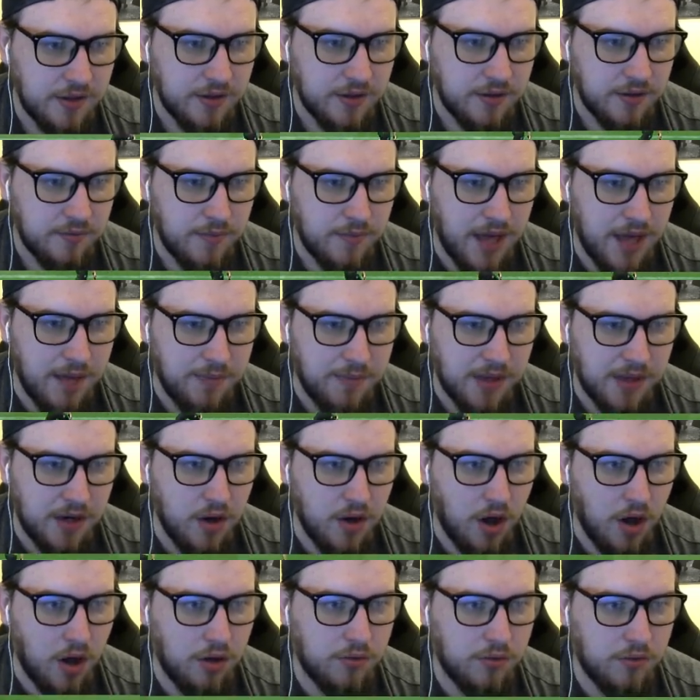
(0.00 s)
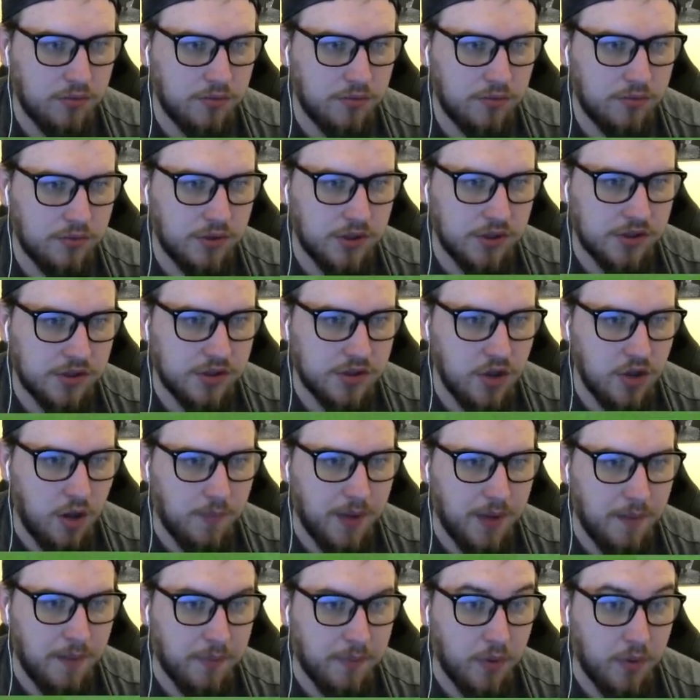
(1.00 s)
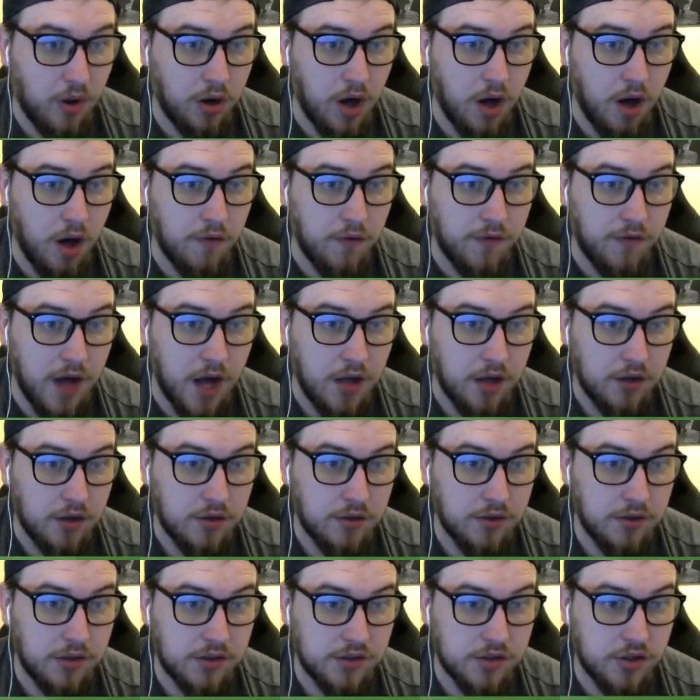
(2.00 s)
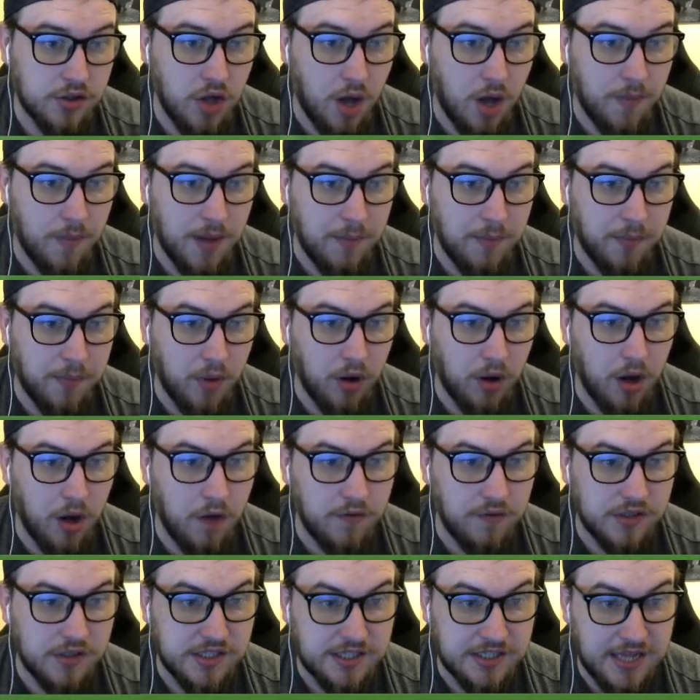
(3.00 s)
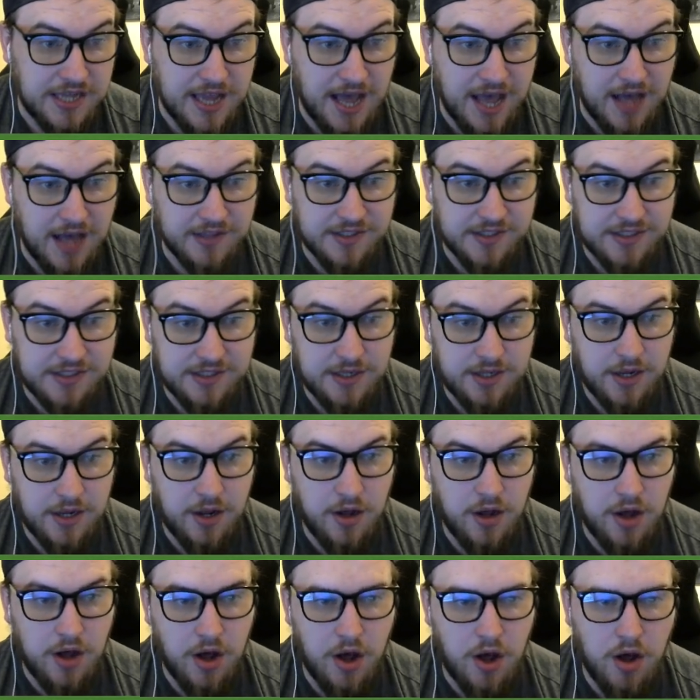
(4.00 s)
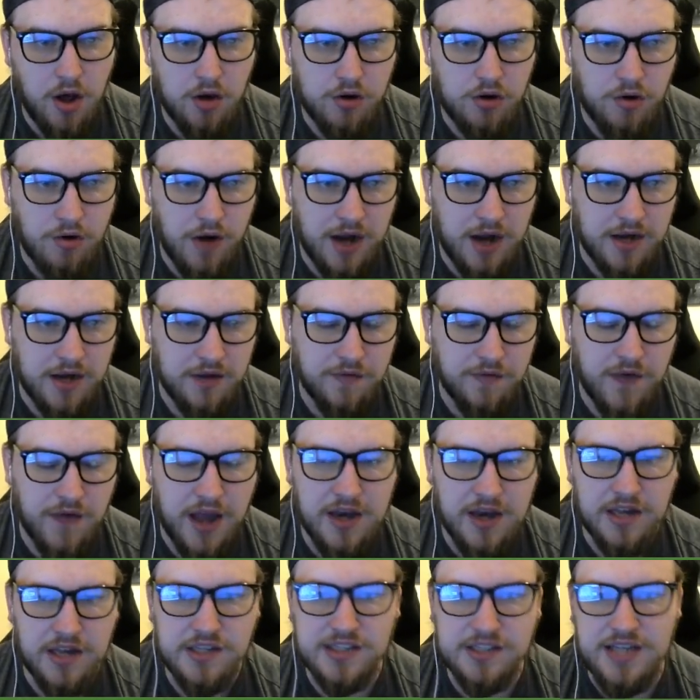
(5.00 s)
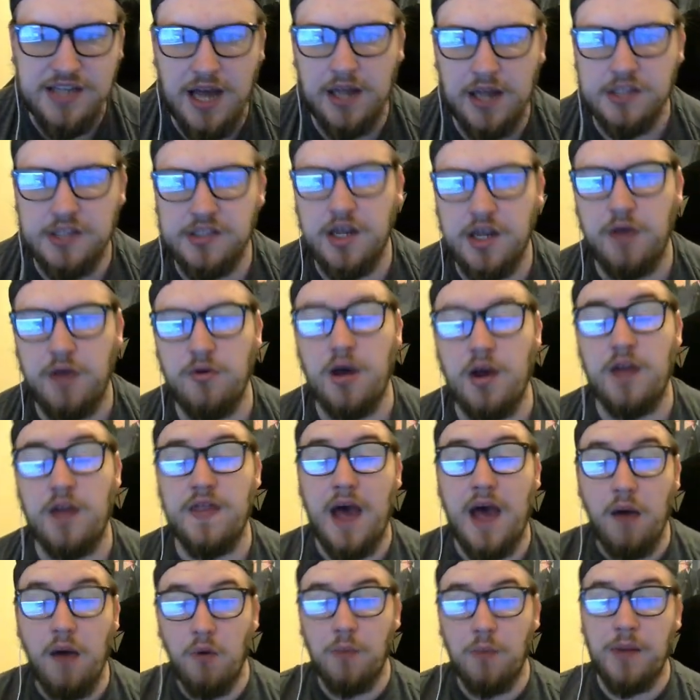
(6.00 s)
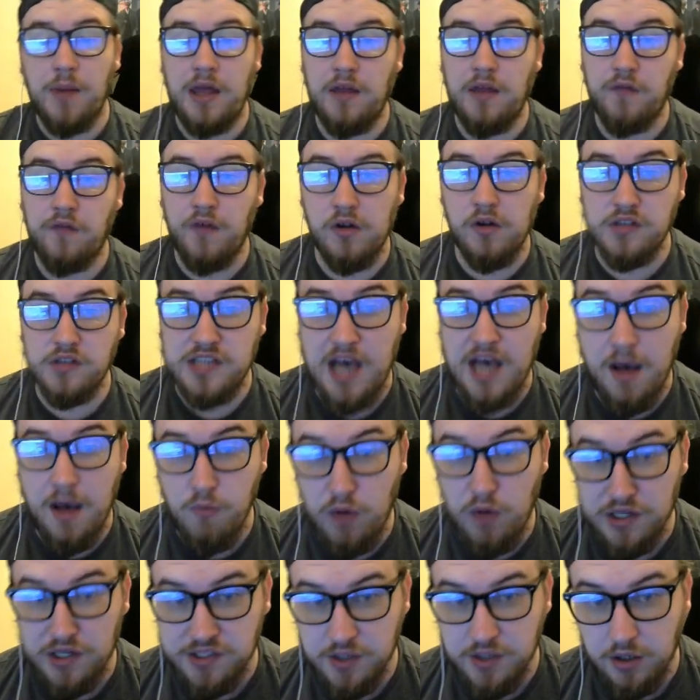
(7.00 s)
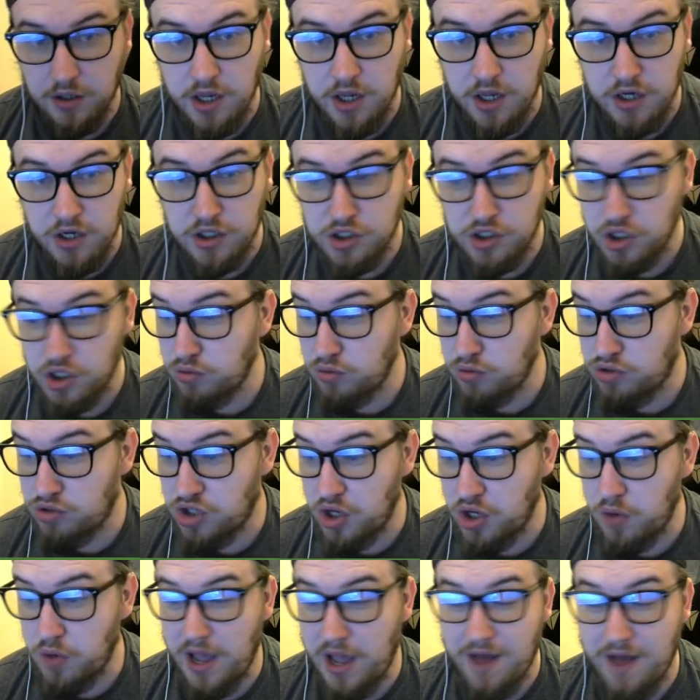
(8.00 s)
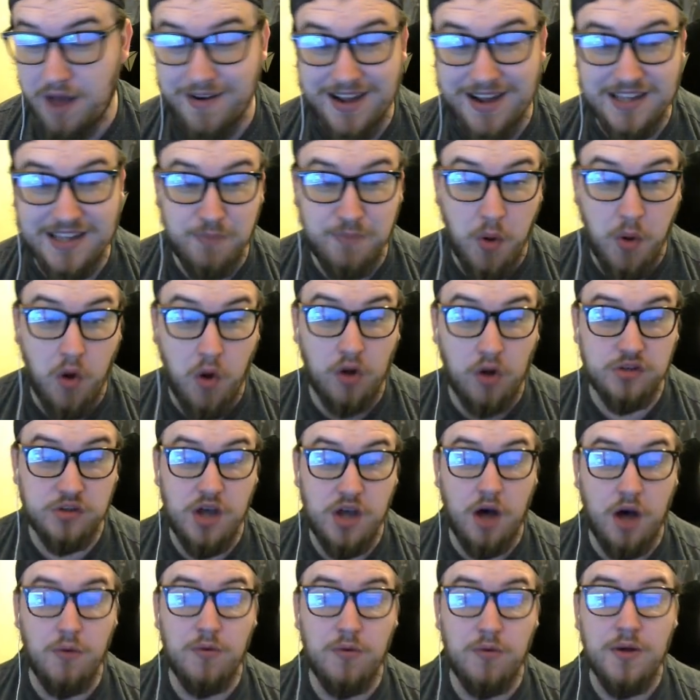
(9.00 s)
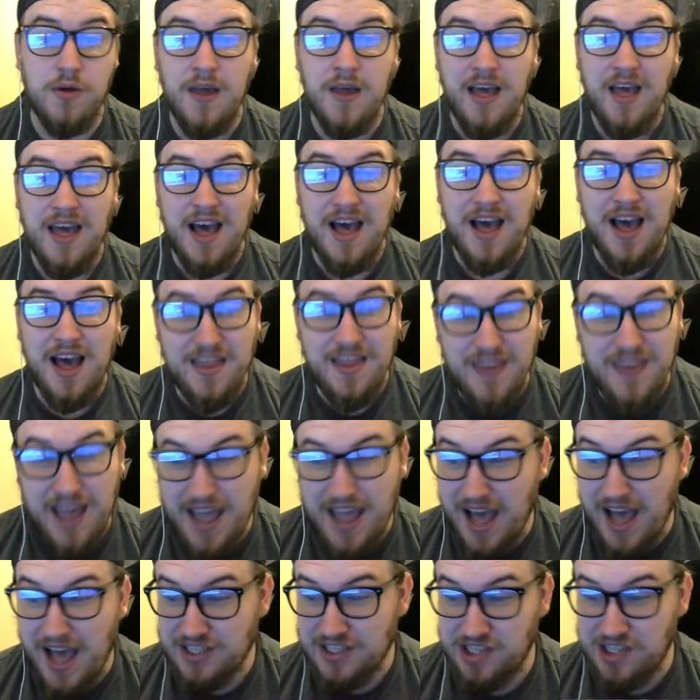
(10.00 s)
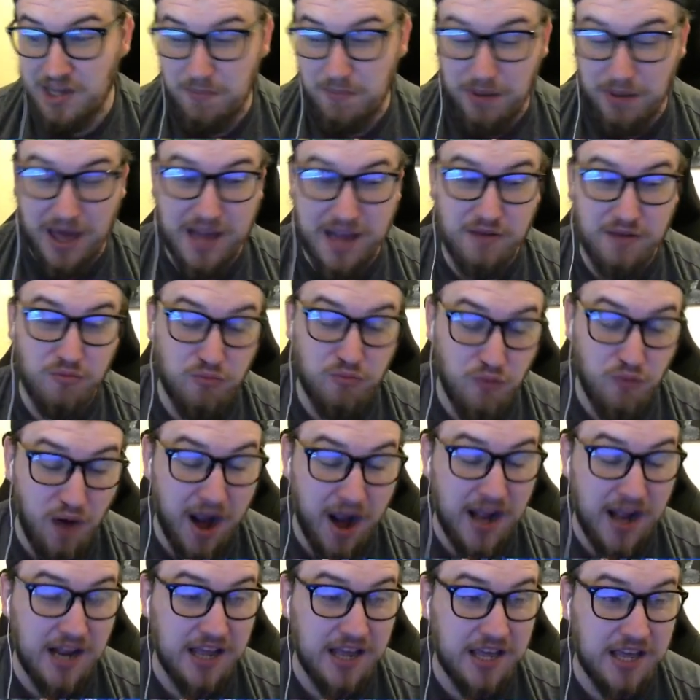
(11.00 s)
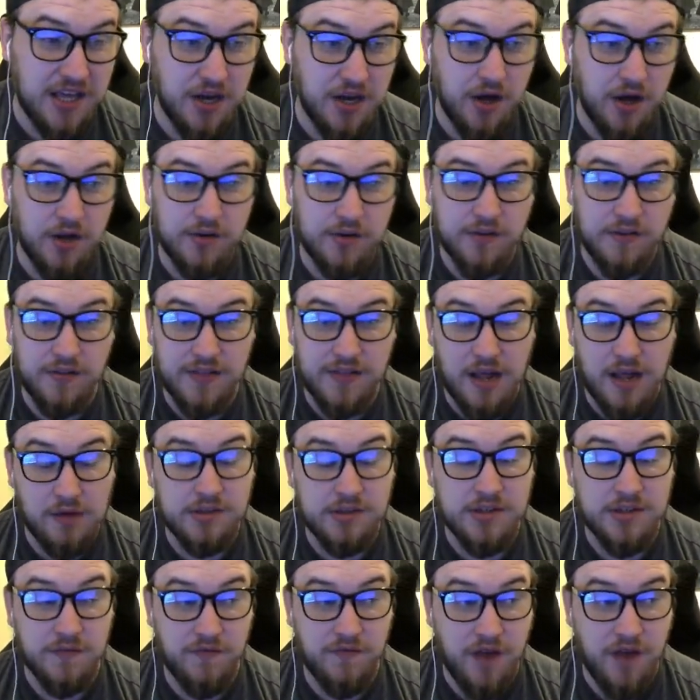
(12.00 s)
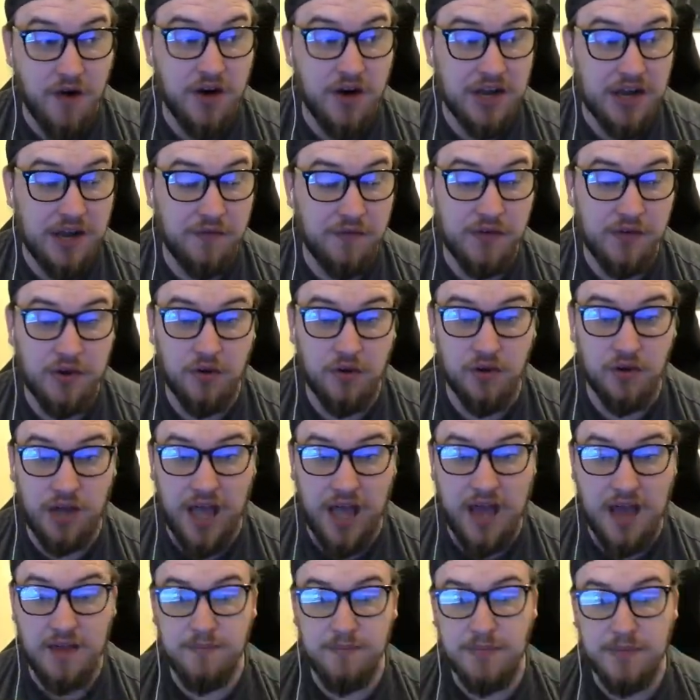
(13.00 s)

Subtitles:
Maybe not. That's not a bad ball over. That's not a bad ball over to Diaz. Oh, great defending, Salisu. And that will be the full-time whistle. And a 2-2 here against Porto. And they actually played really good. That was a very difficult game.